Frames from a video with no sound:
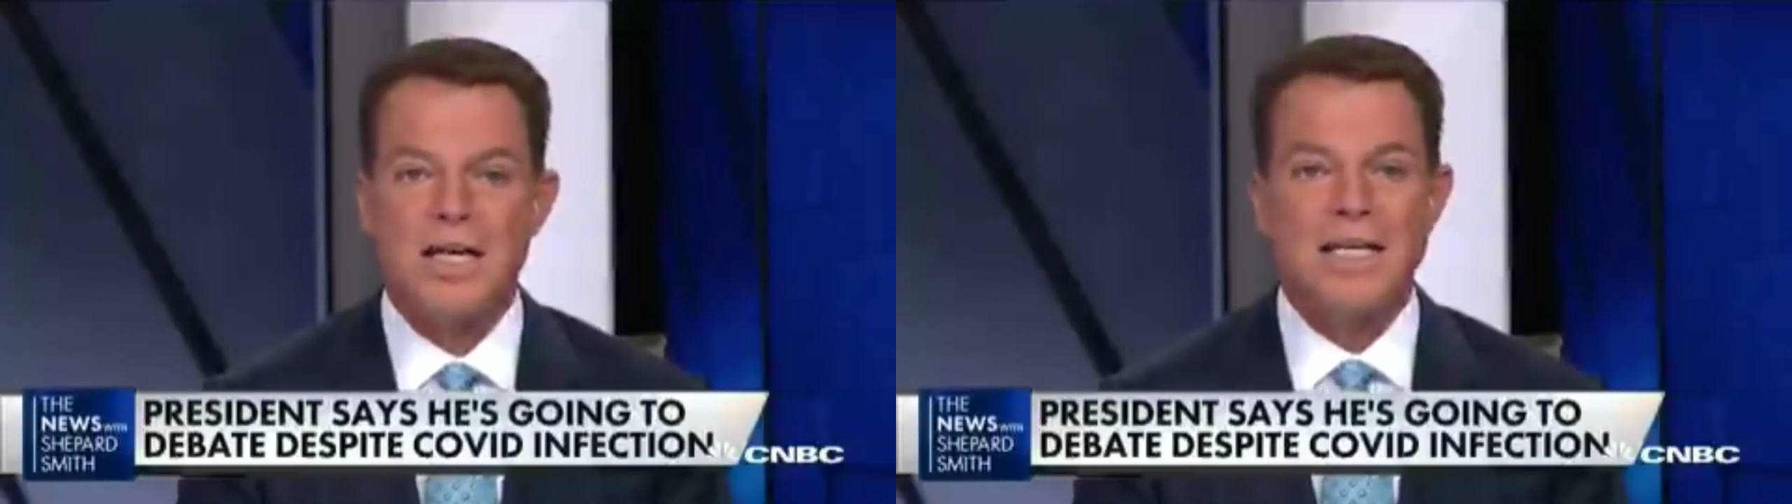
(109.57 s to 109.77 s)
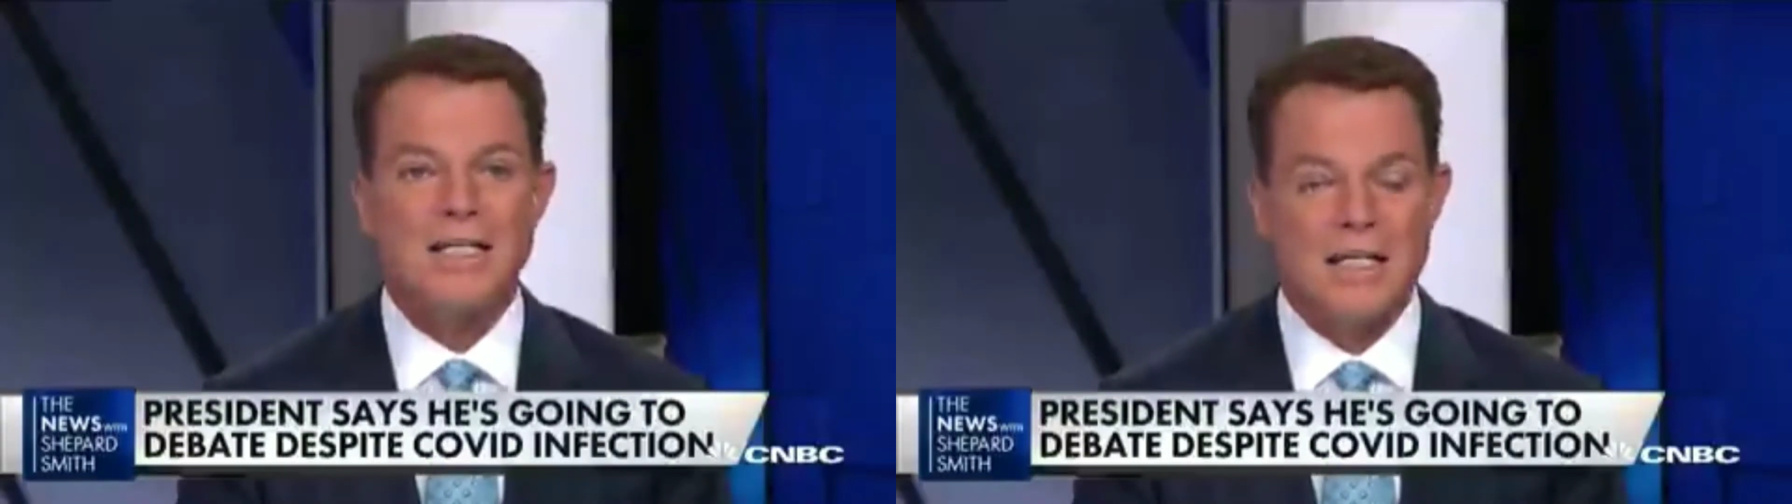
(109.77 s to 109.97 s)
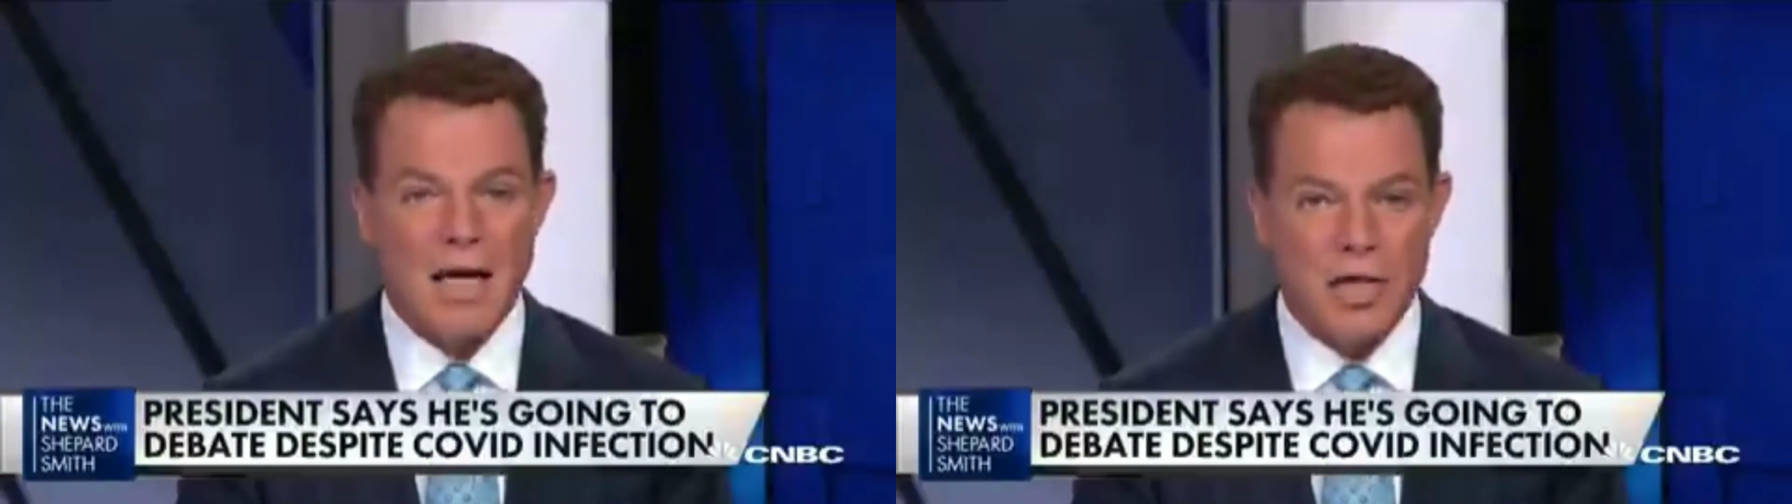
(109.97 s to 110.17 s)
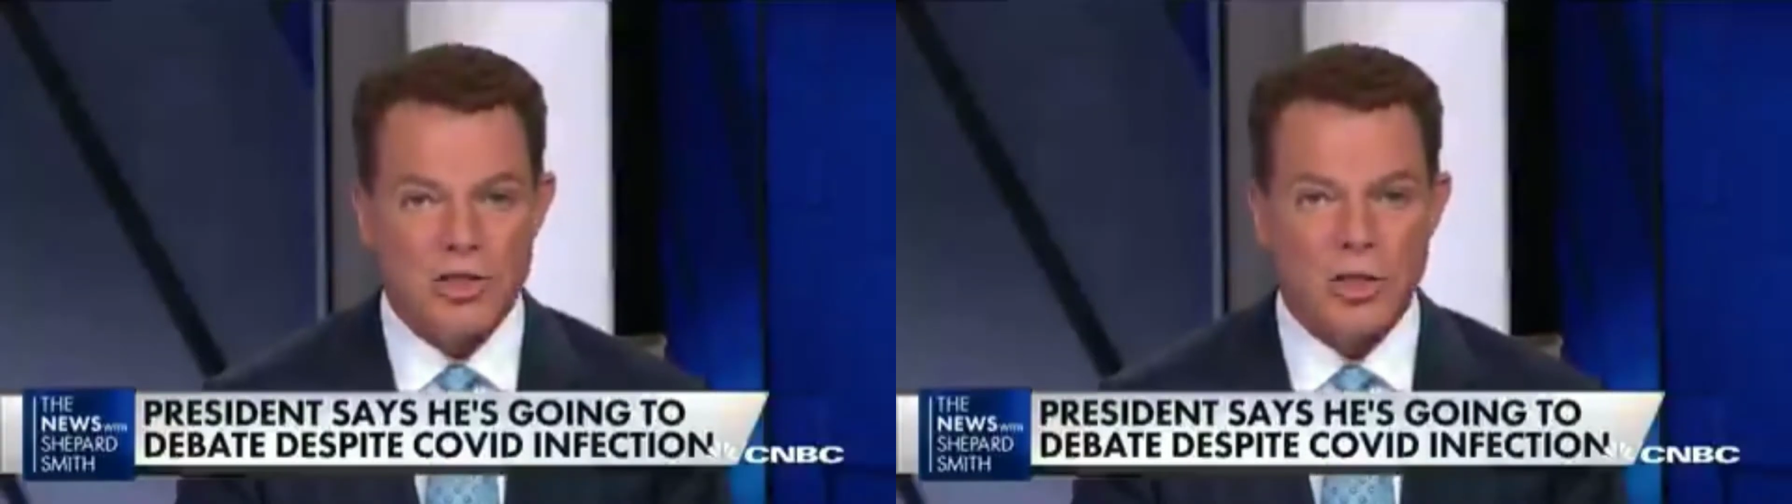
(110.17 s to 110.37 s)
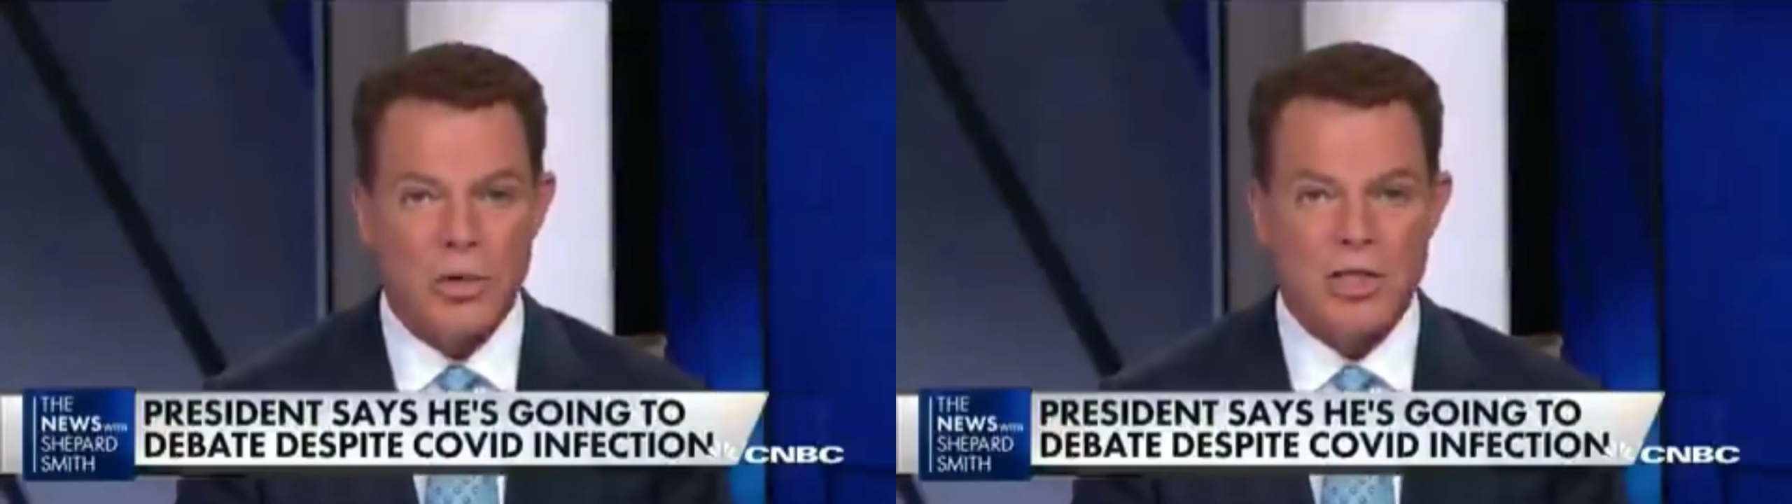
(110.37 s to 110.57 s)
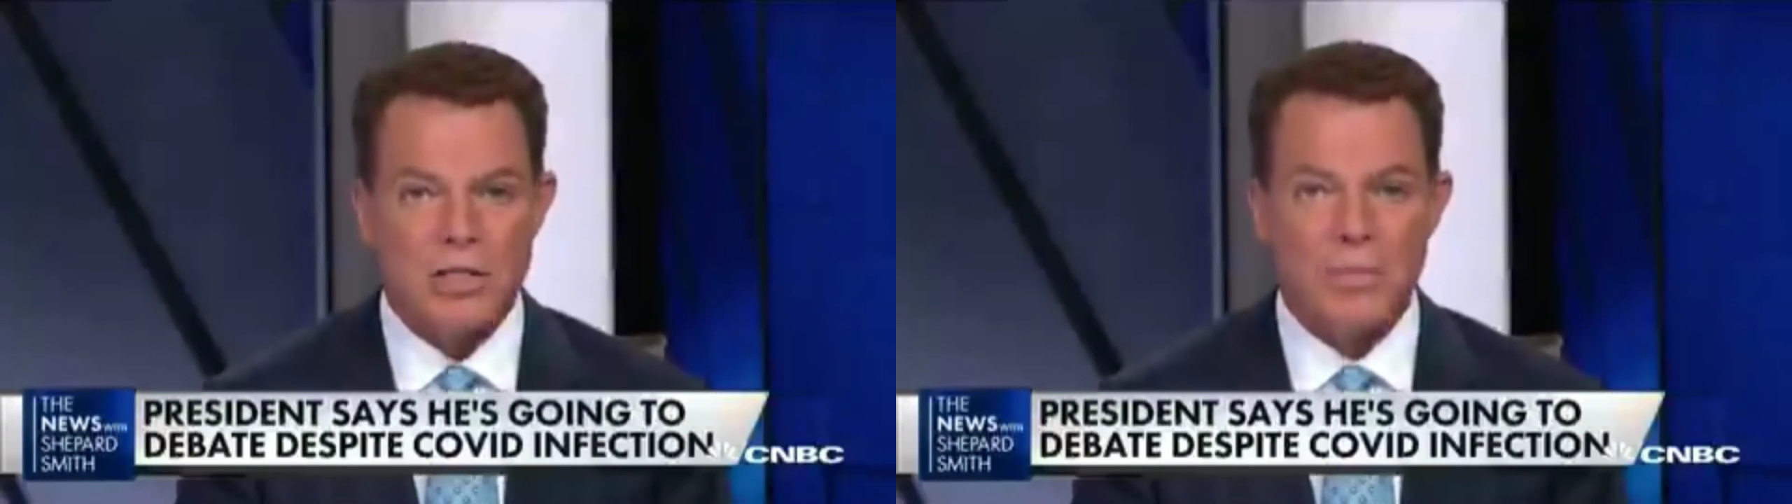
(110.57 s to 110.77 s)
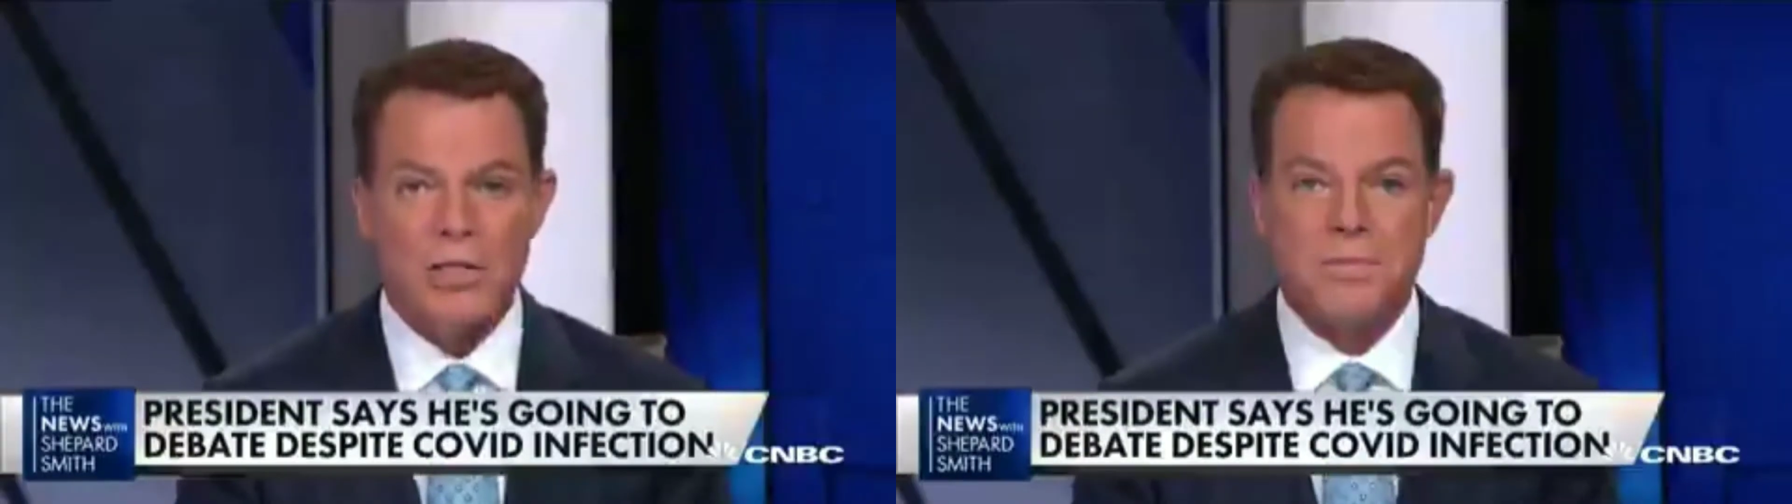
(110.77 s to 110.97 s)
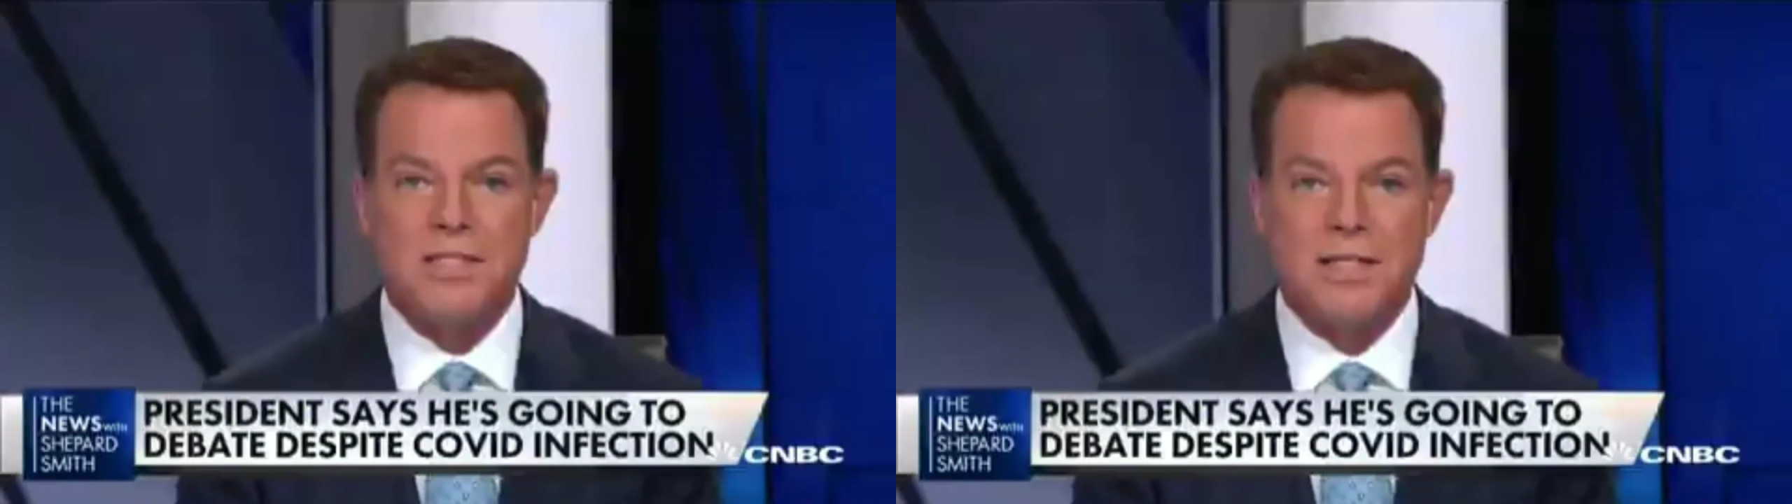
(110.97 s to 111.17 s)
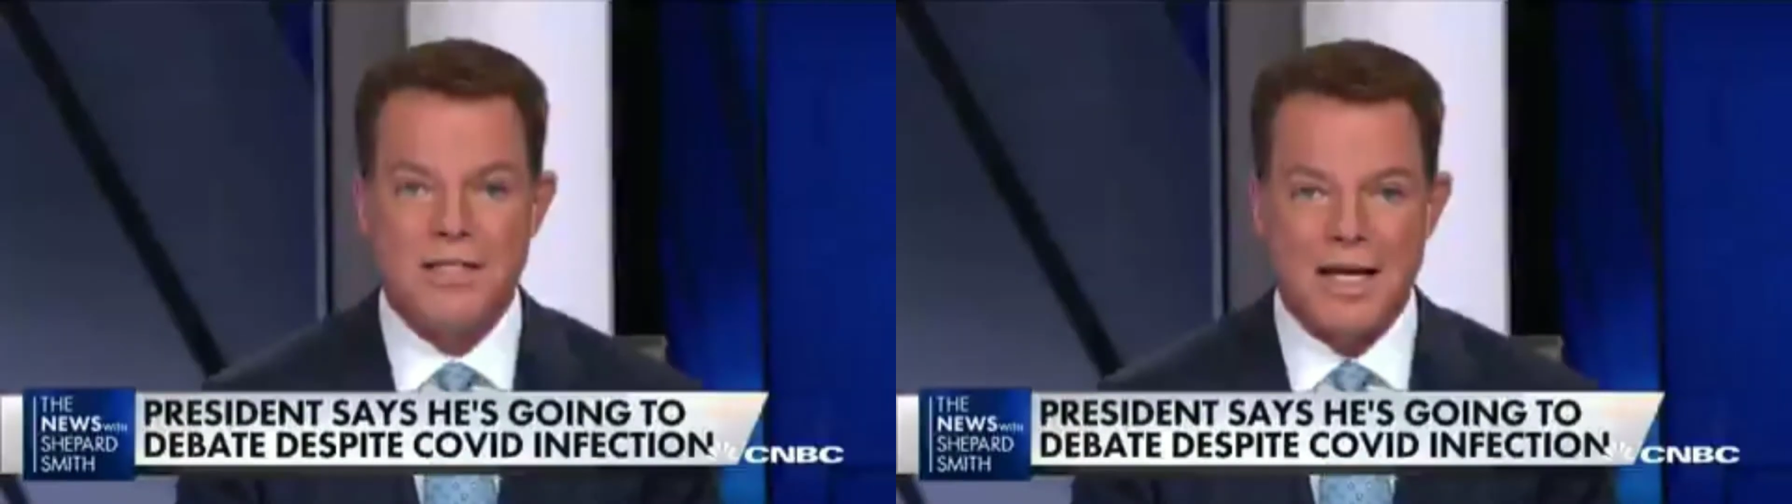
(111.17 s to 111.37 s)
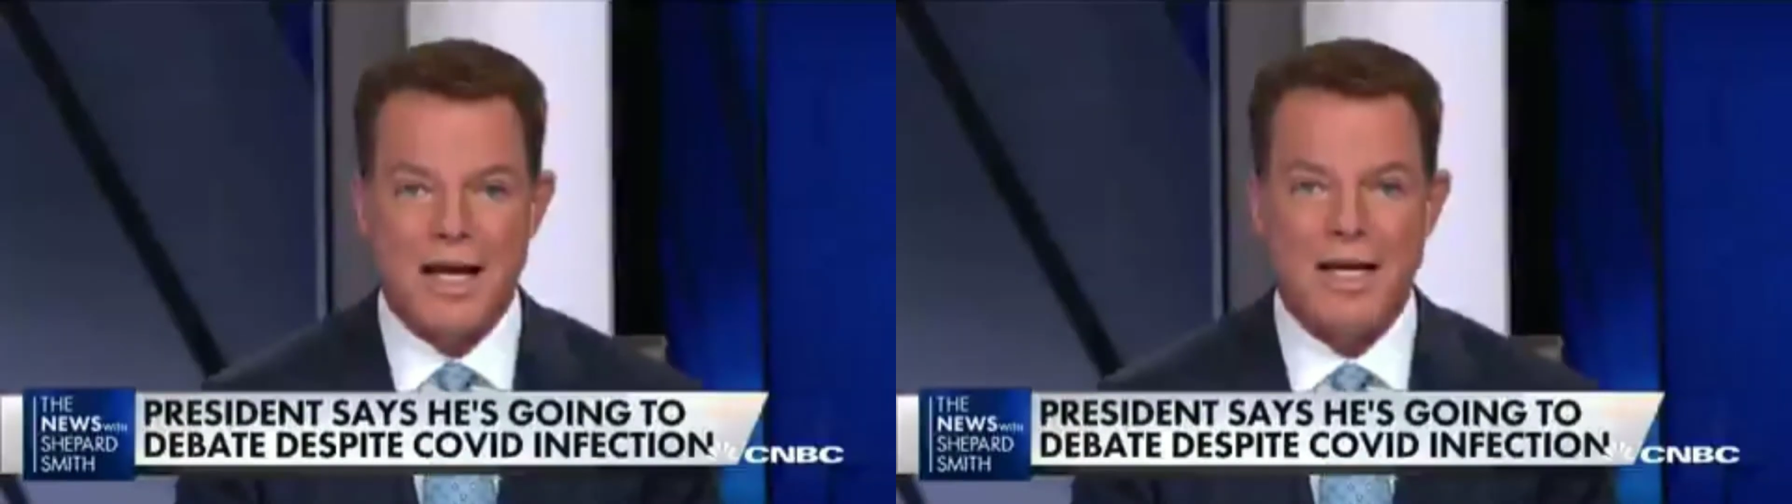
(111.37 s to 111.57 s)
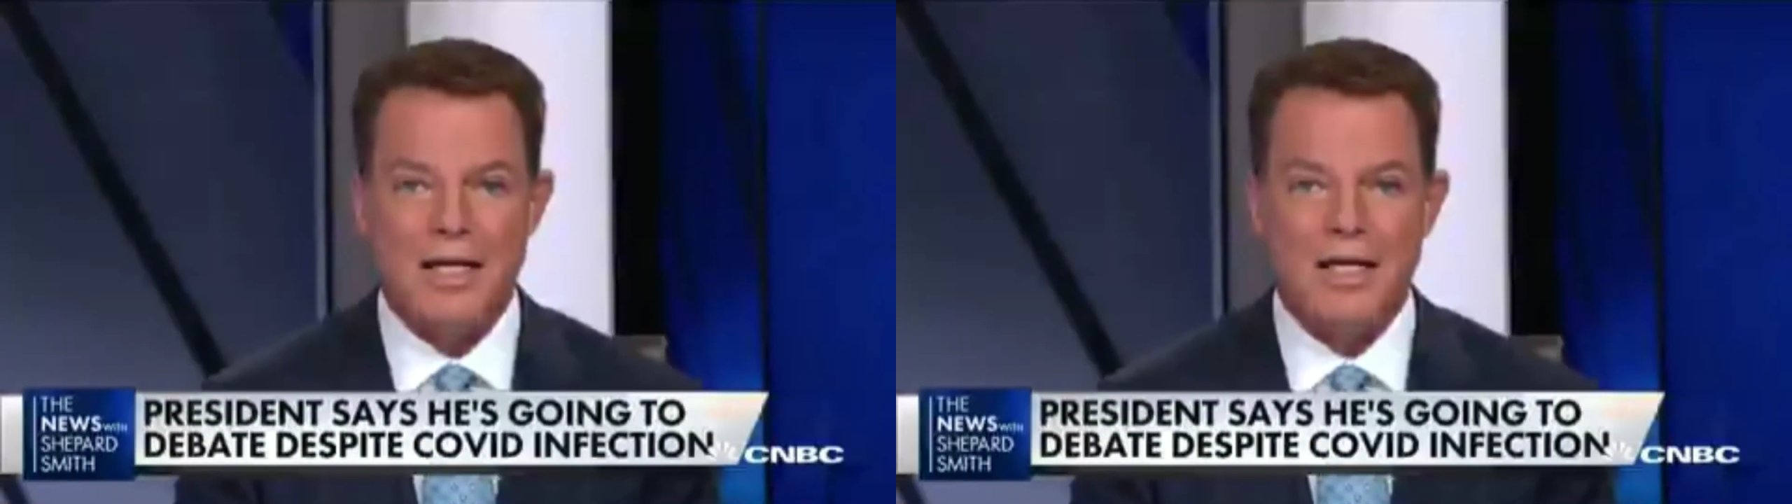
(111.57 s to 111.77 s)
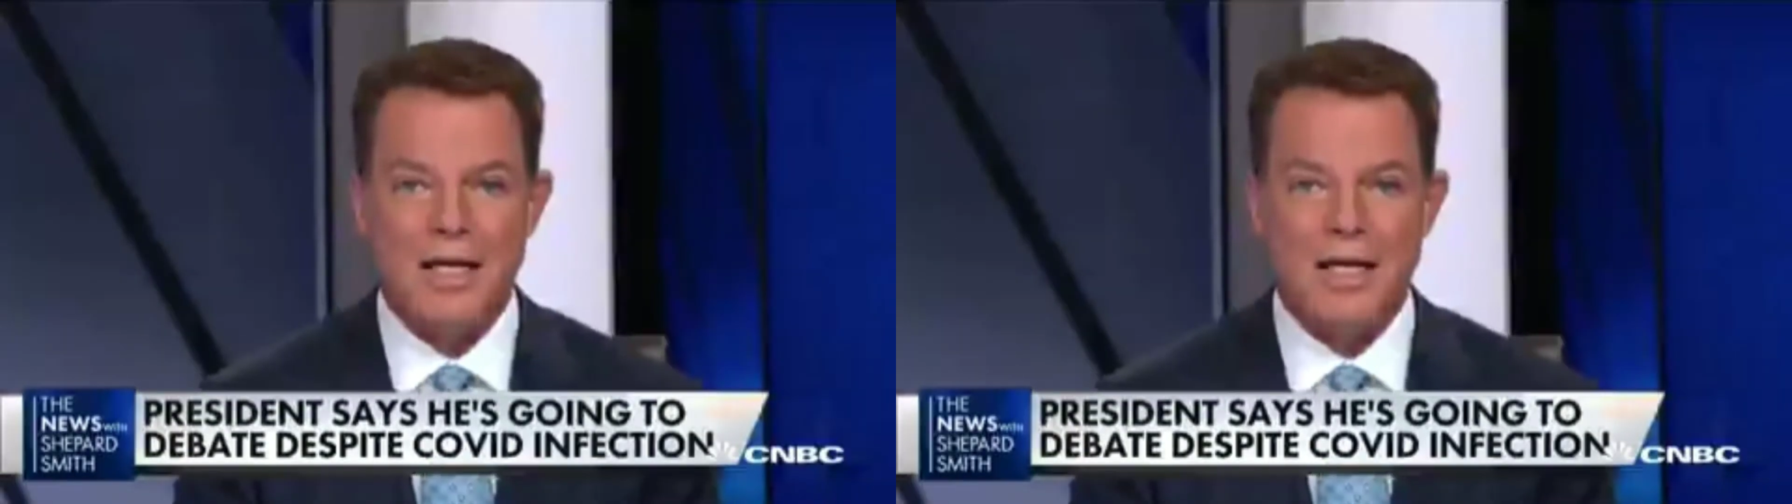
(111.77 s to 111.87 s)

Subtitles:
he did not show any symptoms today,